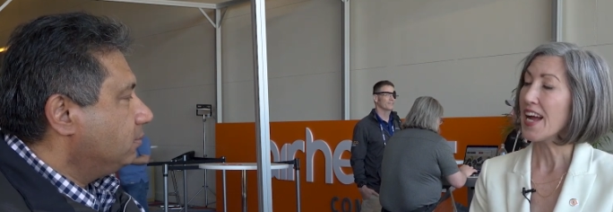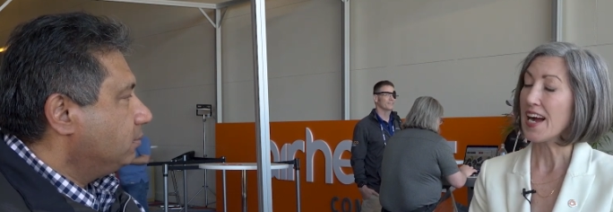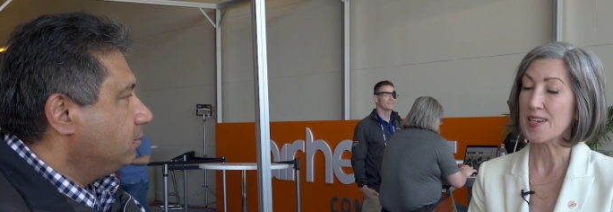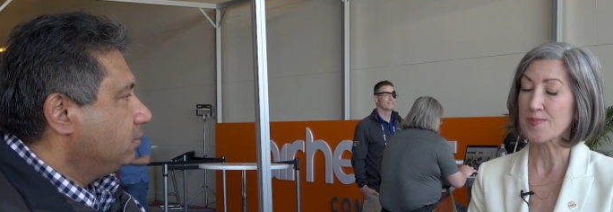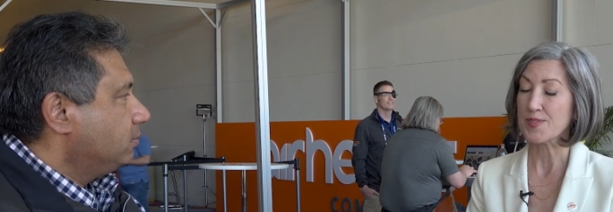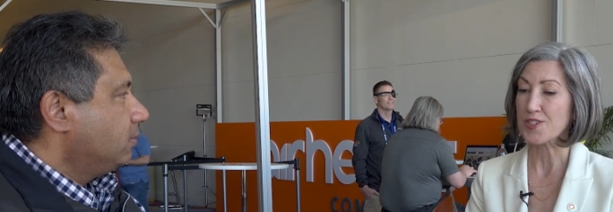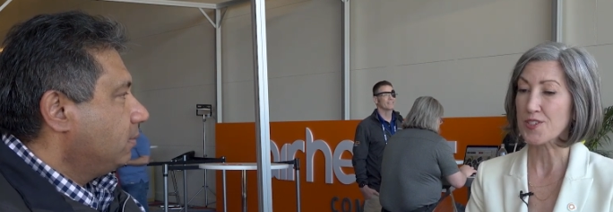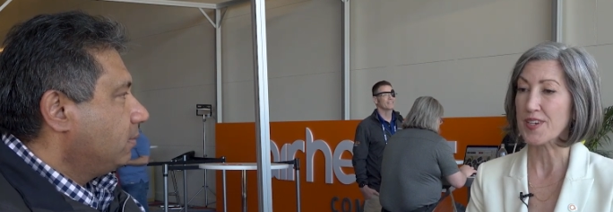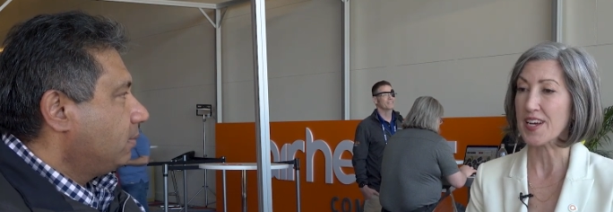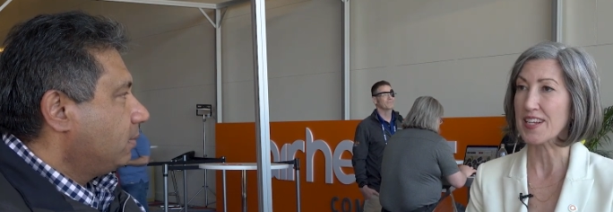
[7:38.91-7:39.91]
Speaker 1: Um,
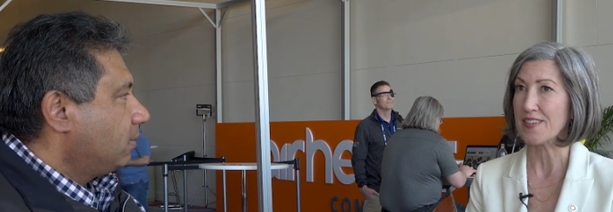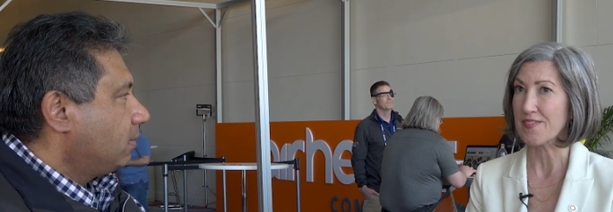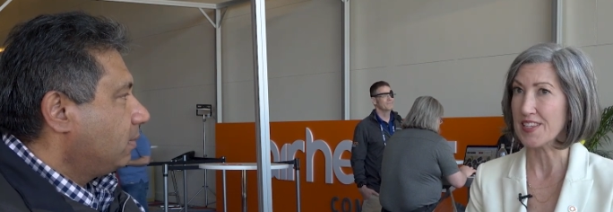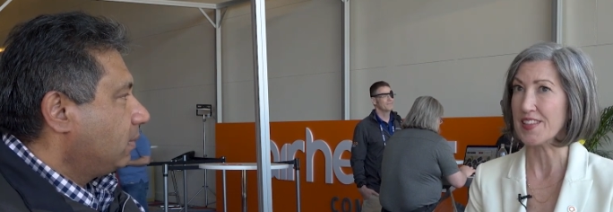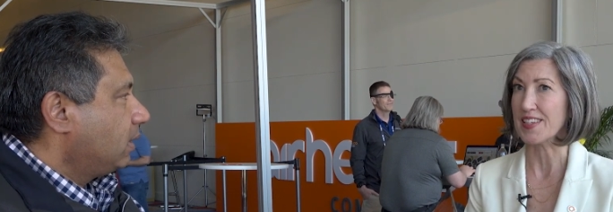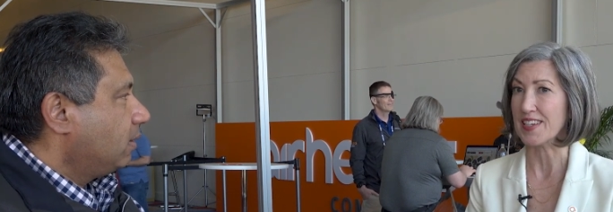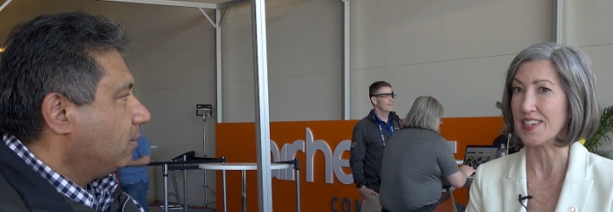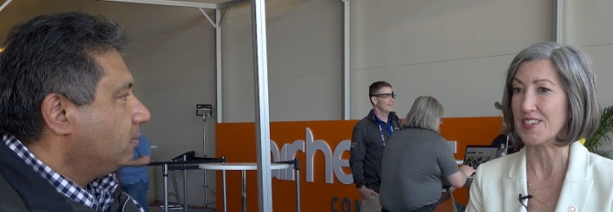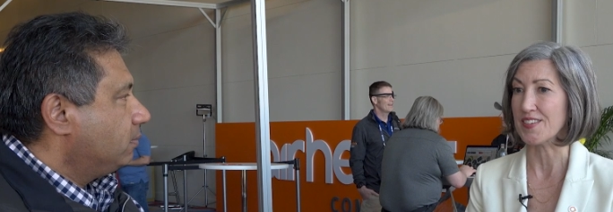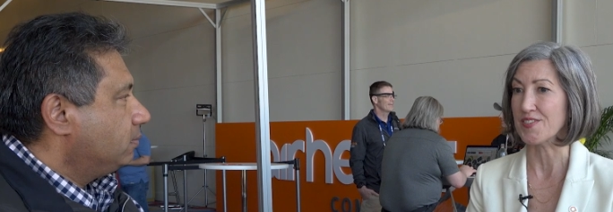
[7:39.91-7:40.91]
so I definitely think
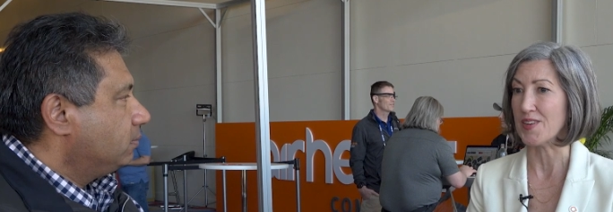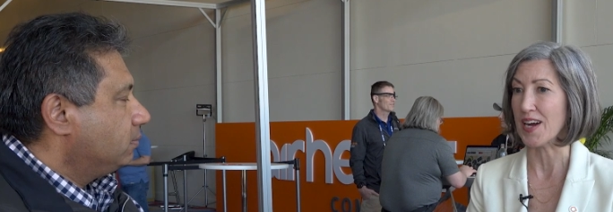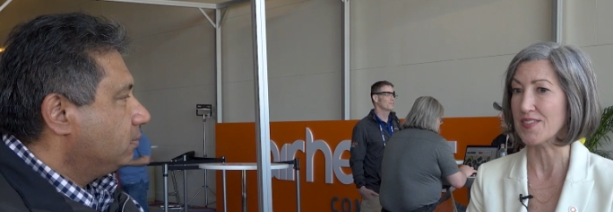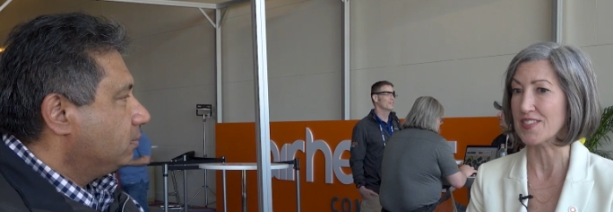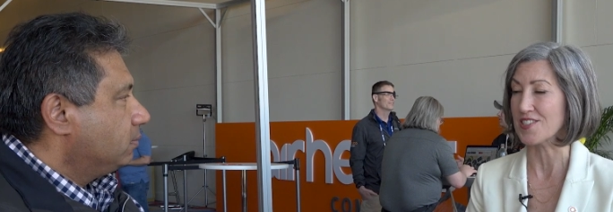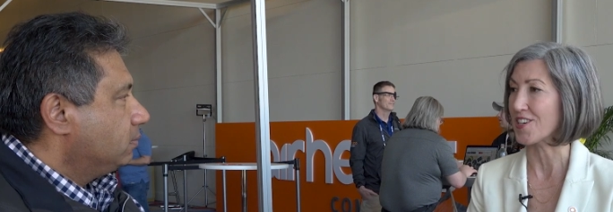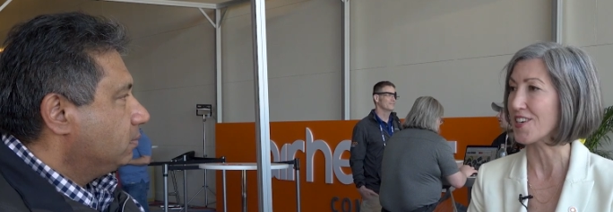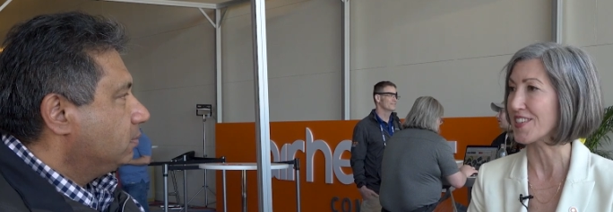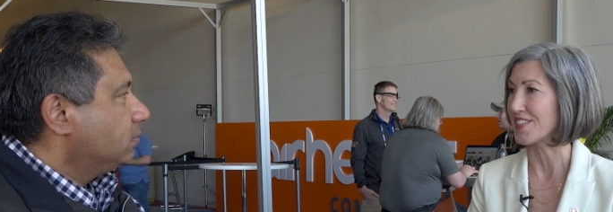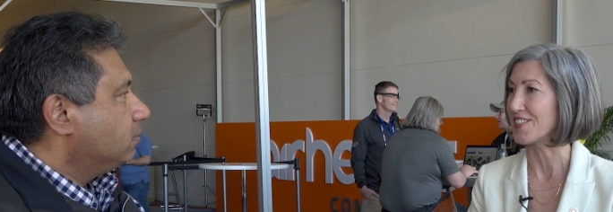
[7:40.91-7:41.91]
that if you haven't
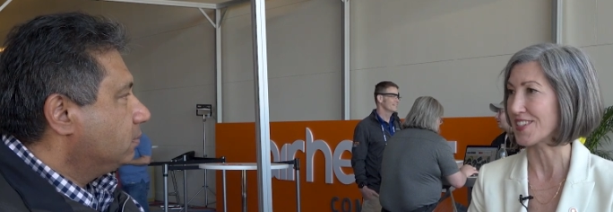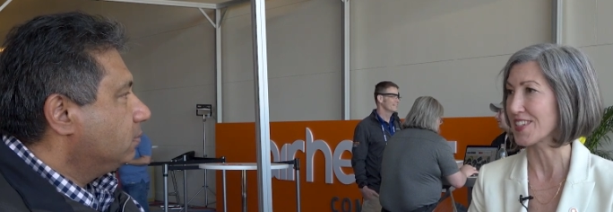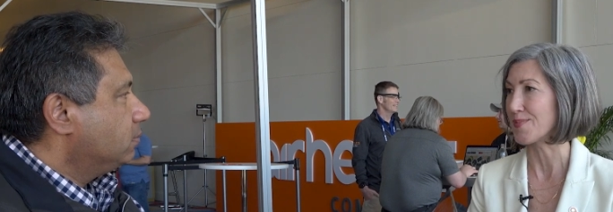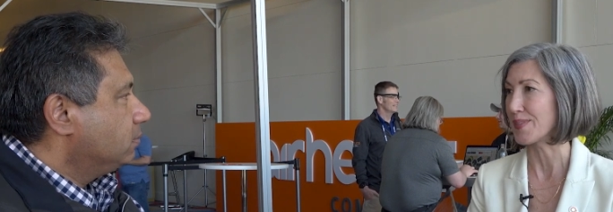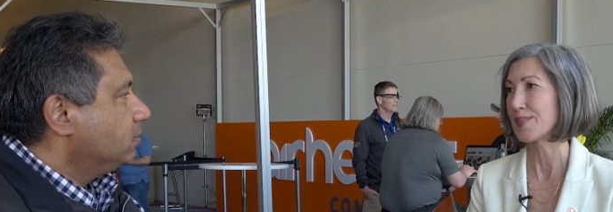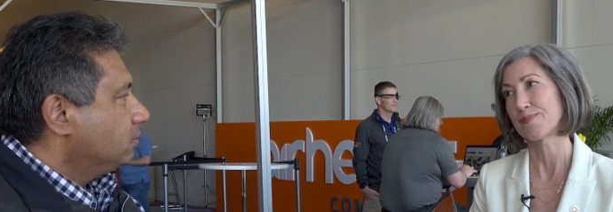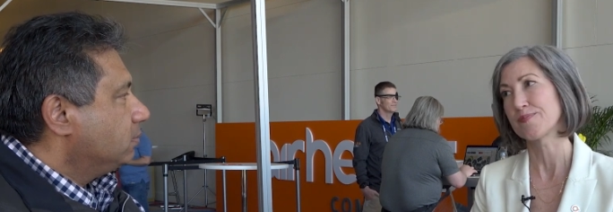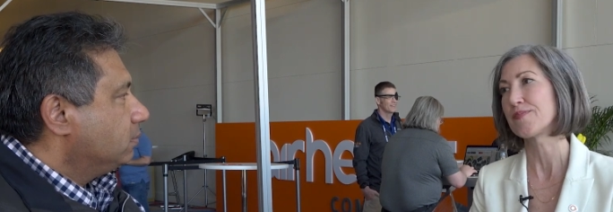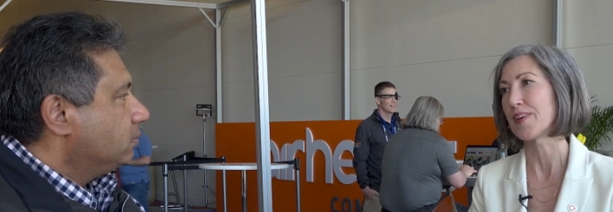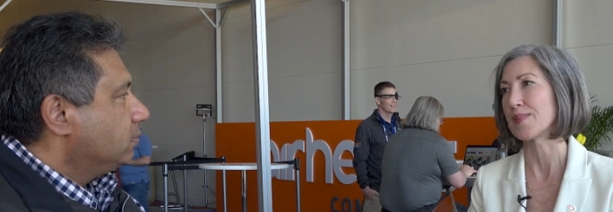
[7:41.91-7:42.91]
started, you're going to be
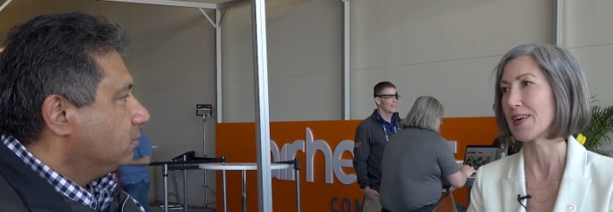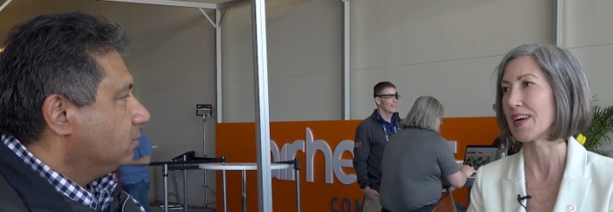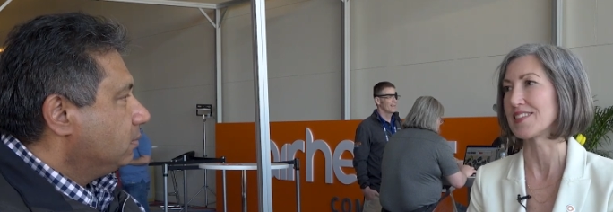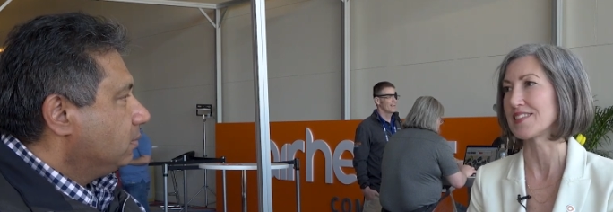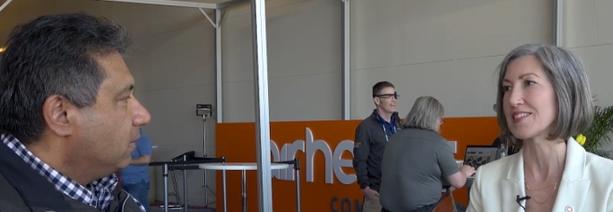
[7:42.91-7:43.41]
far behind.